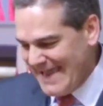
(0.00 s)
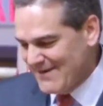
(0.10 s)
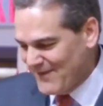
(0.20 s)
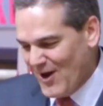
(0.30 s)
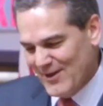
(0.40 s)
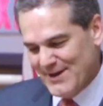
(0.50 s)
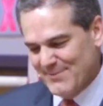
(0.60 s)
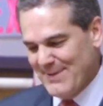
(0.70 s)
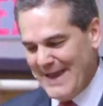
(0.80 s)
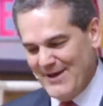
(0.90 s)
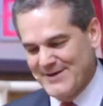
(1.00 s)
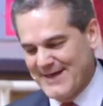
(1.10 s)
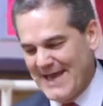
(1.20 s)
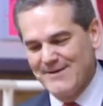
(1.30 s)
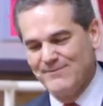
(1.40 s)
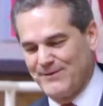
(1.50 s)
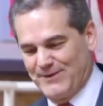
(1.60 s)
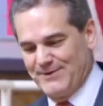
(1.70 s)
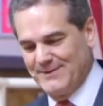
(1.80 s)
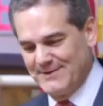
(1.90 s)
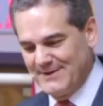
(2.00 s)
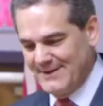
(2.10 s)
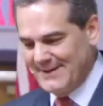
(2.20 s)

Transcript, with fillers: I have all and abound, and I am full,